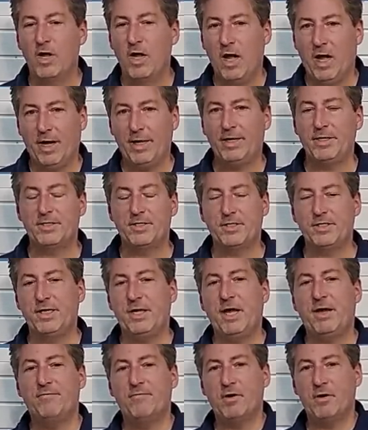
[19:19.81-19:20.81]
I could see
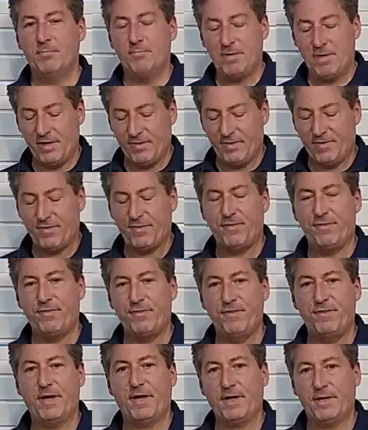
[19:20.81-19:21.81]
having a big,
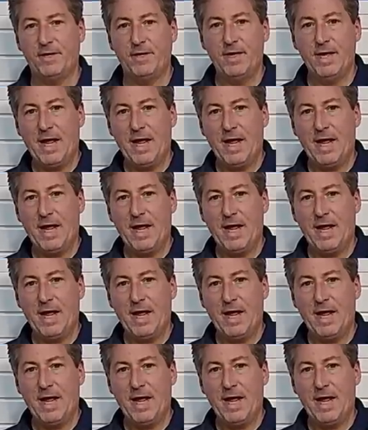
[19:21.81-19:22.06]
thick